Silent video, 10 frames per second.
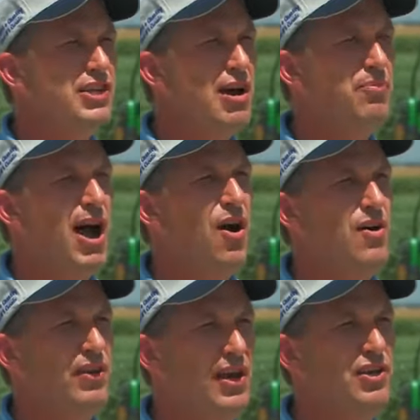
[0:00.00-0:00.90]
that
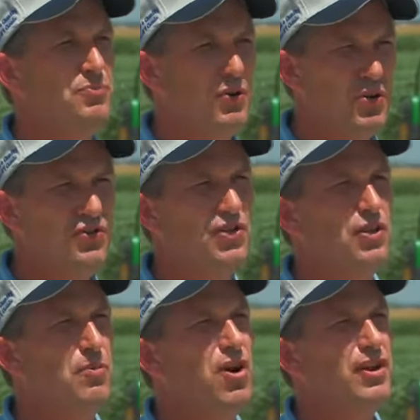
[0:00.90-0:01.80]
power and let us produce to
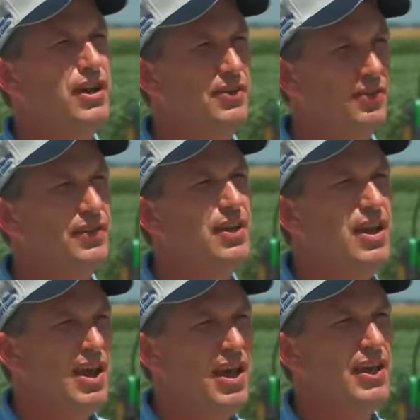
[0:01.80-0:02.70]
the market and
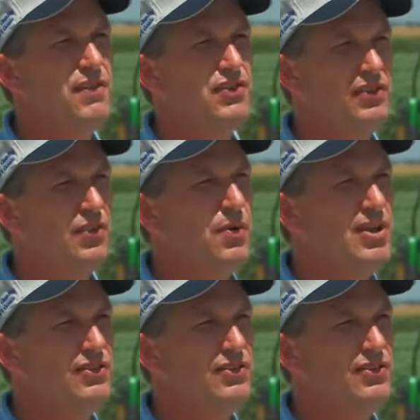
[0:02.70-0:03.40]
give us the right